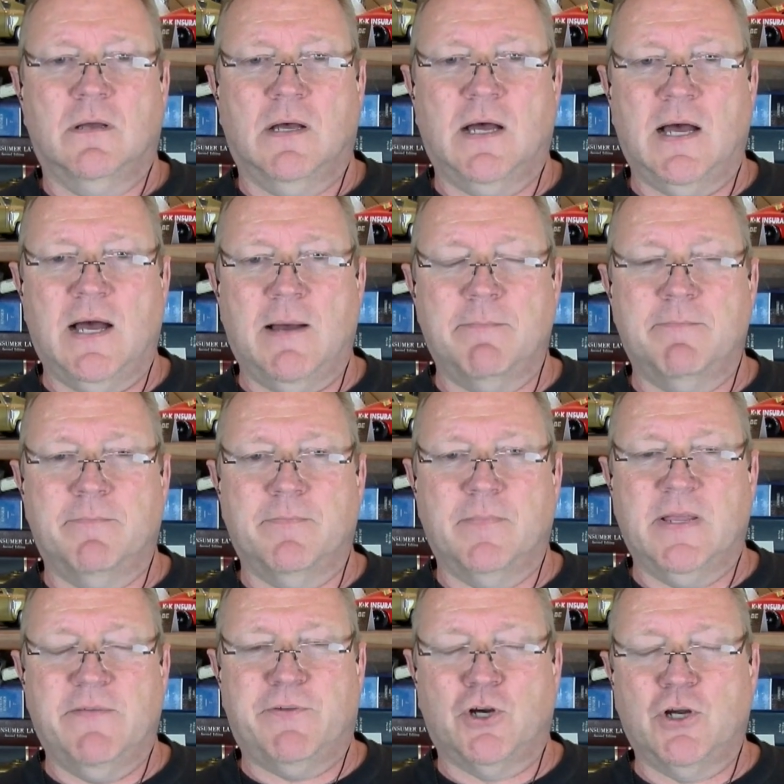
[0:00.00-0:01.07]

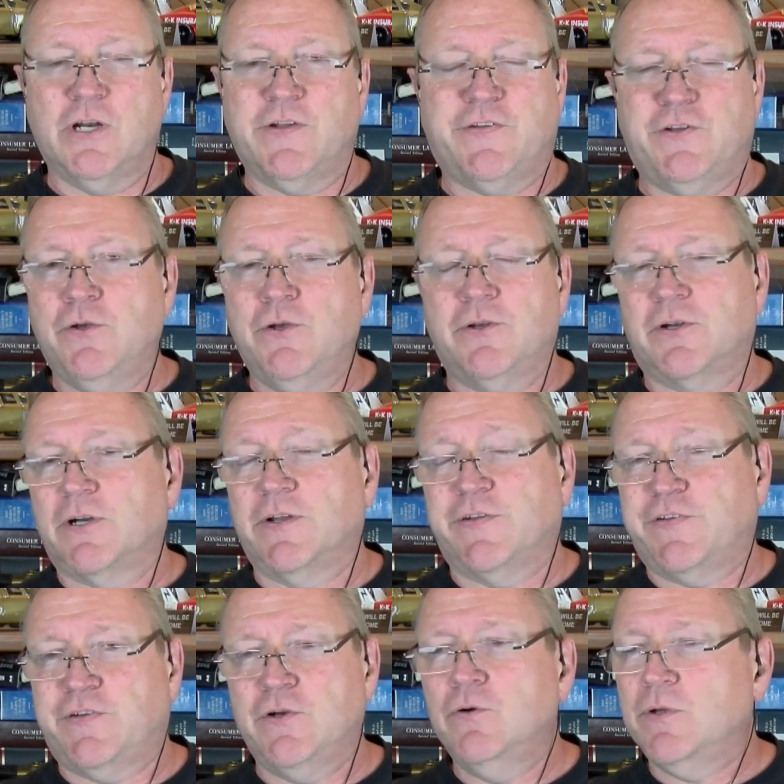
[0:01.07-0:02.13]
If they're going to sue you, they're going to
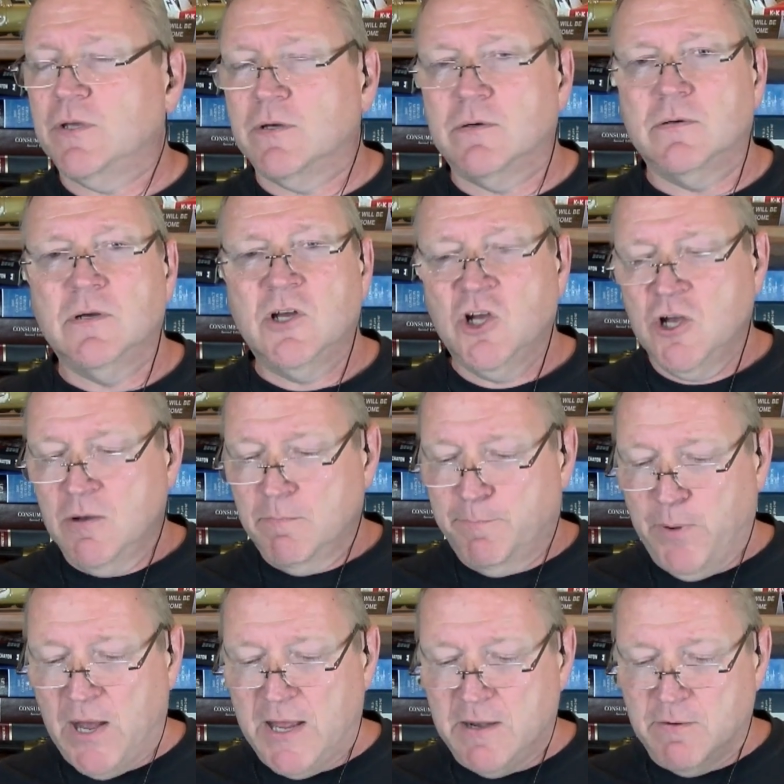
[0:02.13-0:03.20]
sue you.
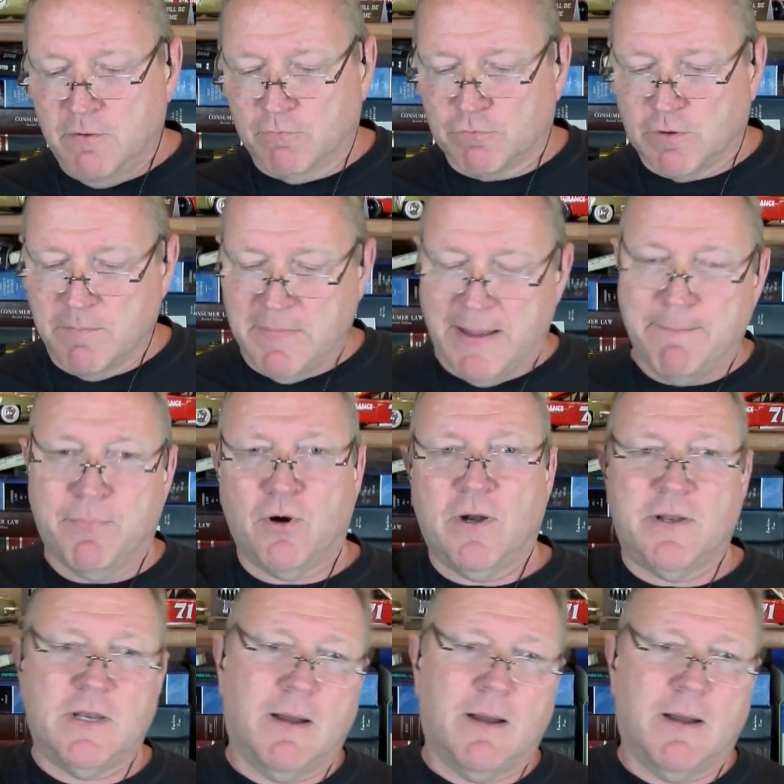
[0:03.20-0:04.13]
But remember at